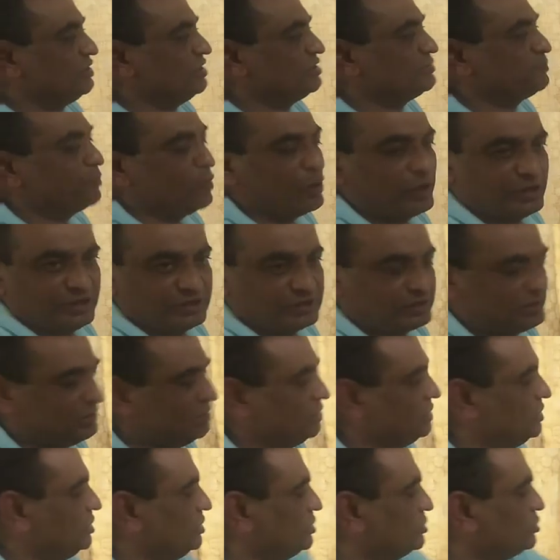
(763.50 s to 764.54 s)
this point.
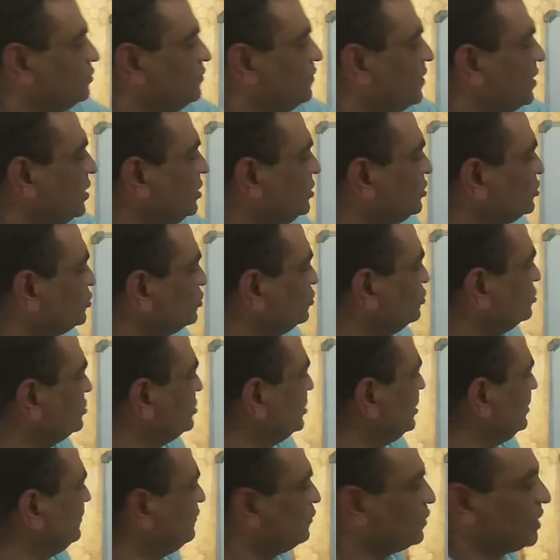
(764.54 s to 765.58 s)
So 1, 2,
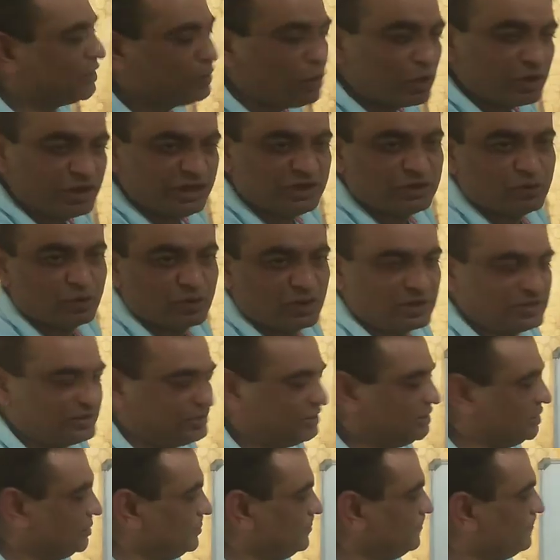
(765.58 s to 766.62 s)
3, 4, I don't need to
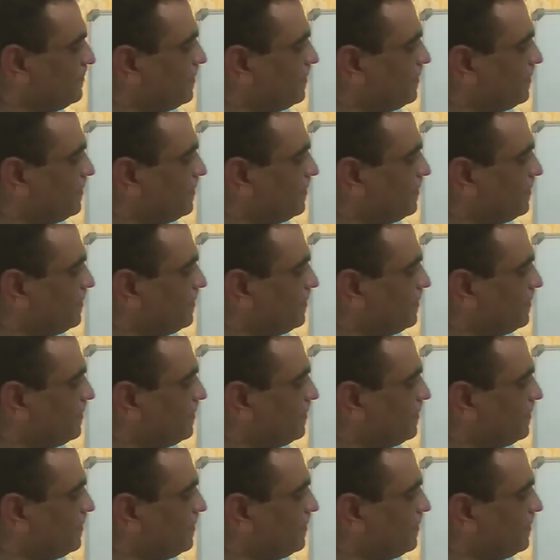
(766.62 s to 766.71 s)
consider.